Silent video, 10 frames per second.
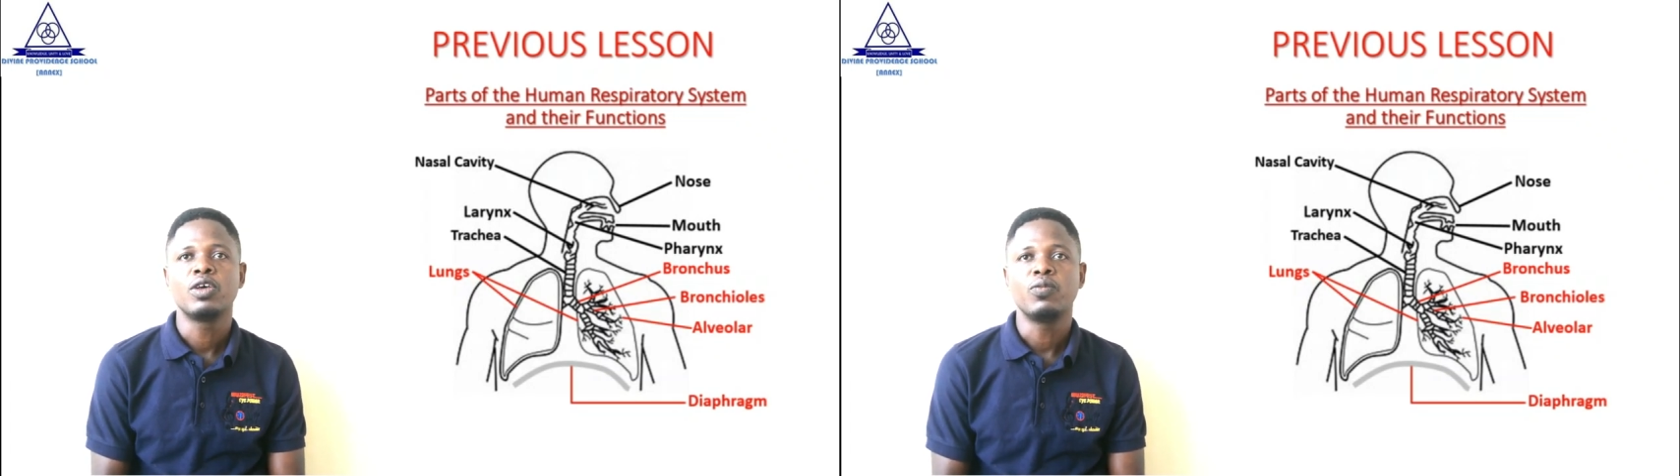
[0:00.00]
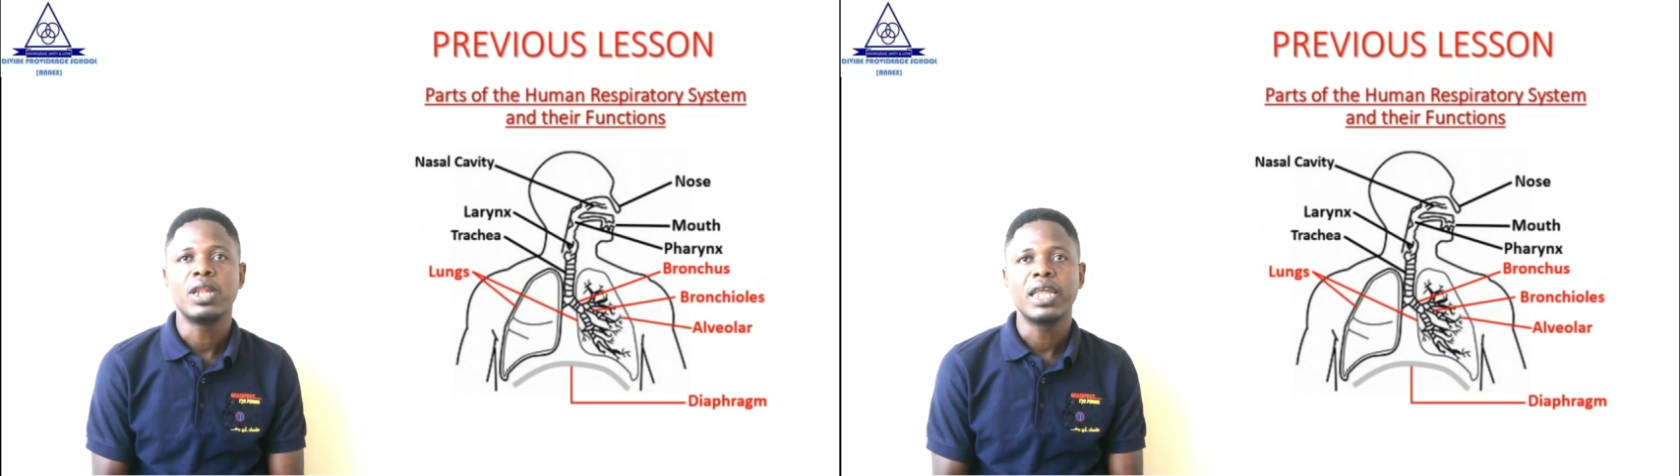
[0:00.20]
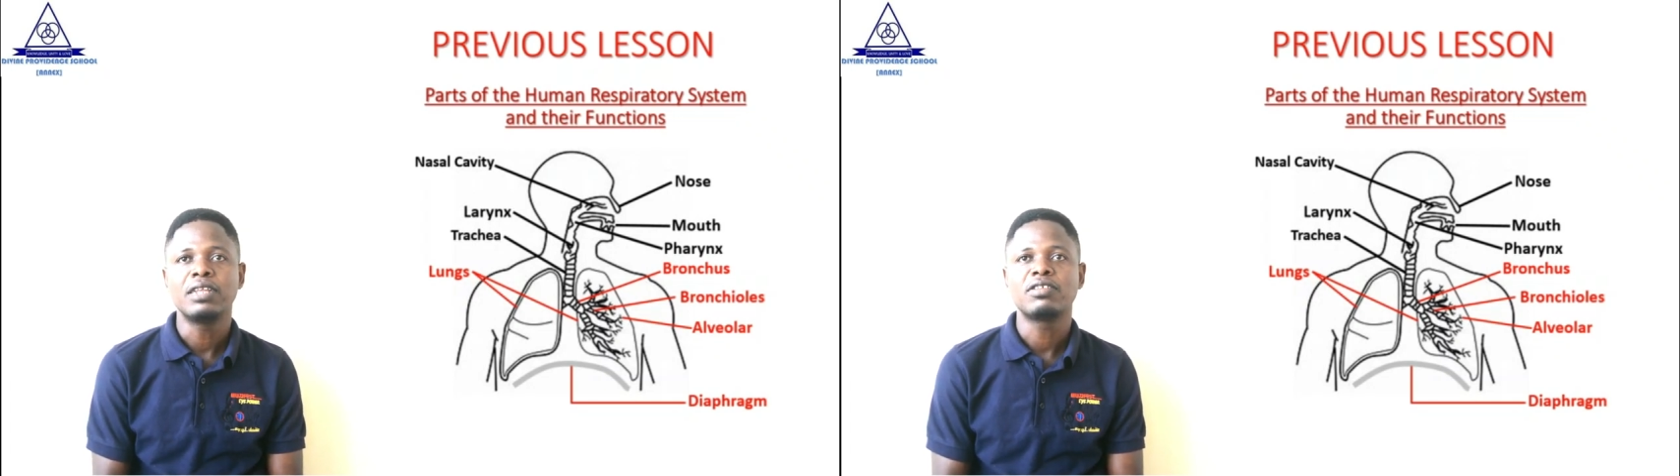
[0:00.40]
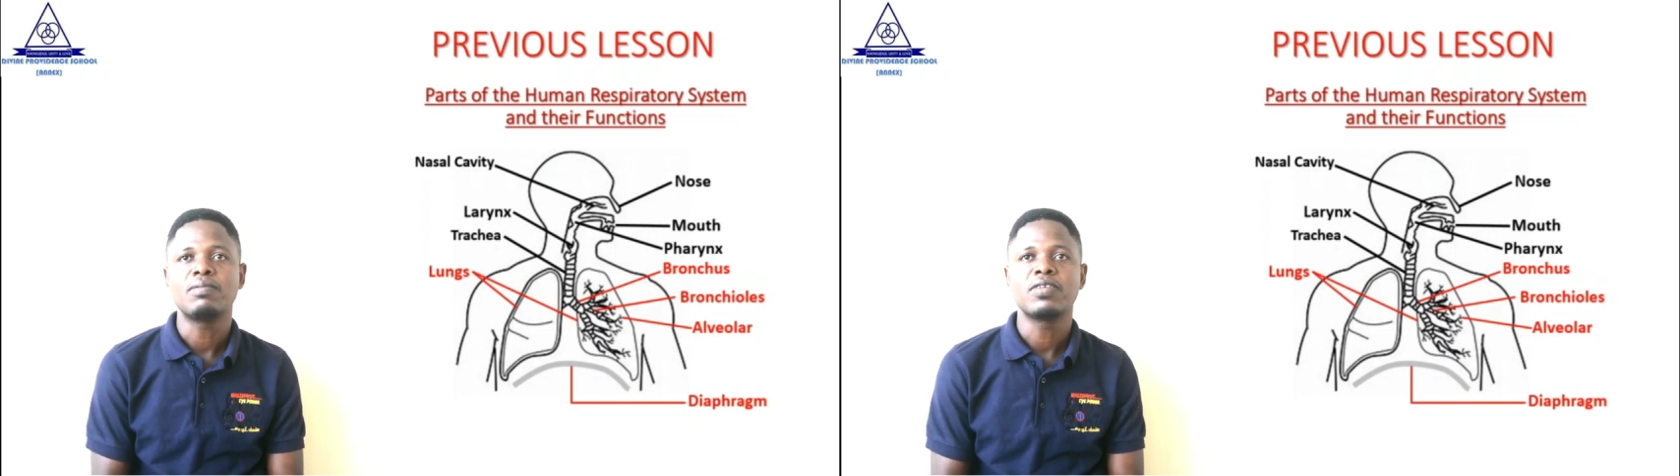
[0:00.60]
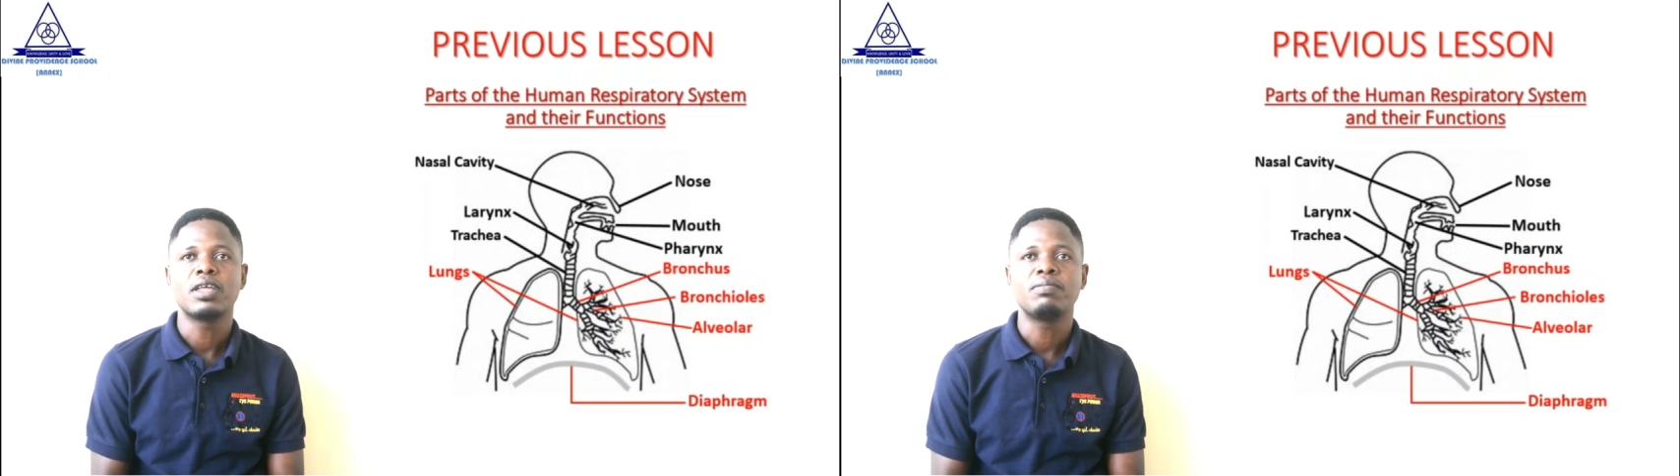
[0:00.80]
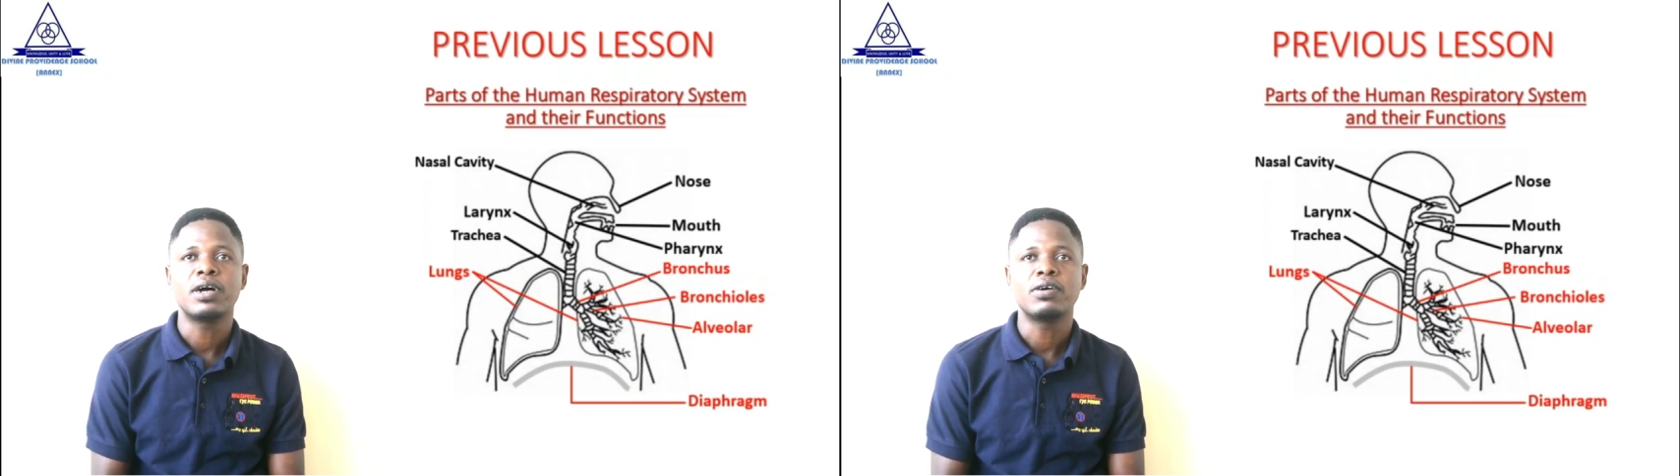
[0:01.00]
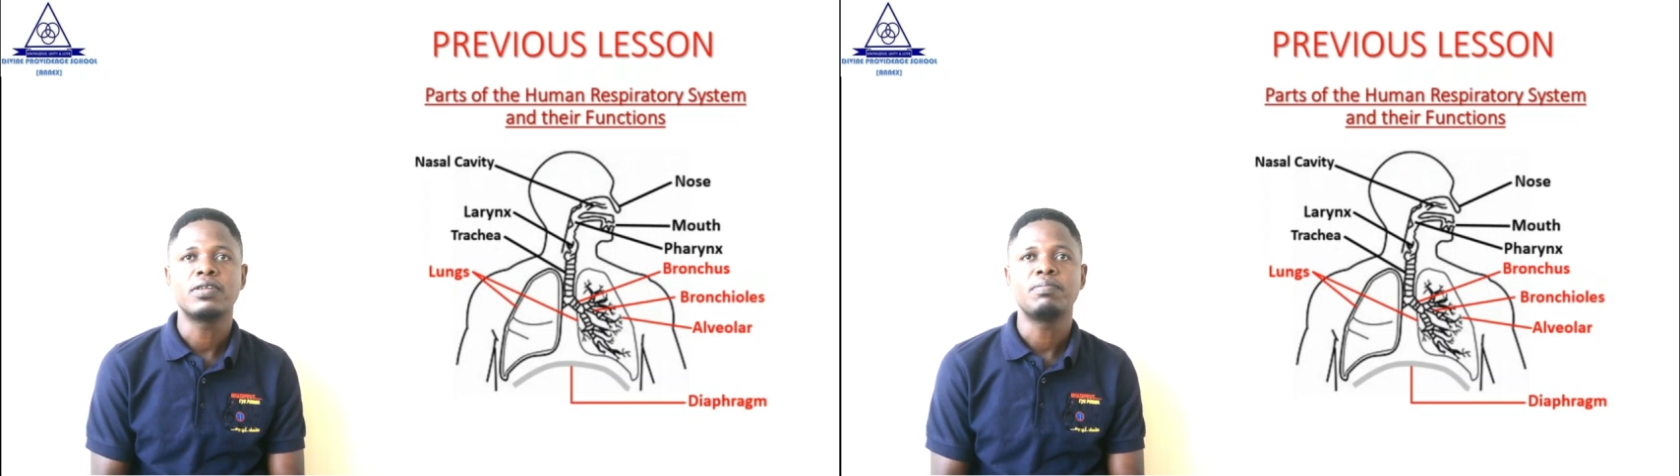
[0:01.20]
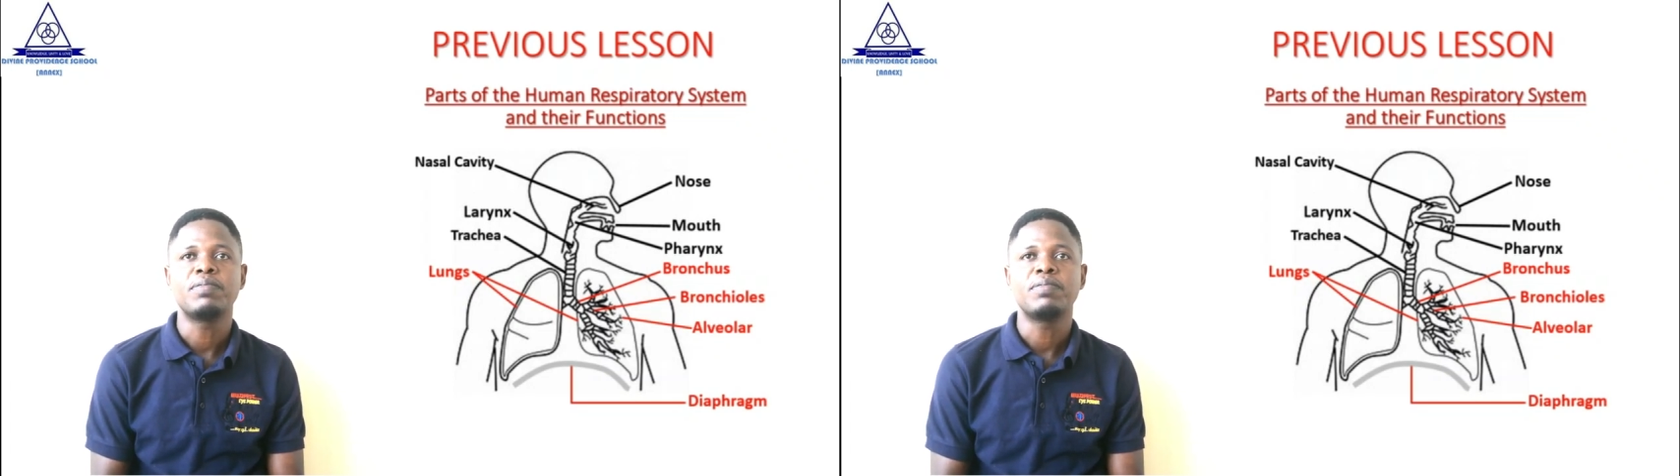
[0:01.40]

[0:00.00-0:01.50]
We learned something about the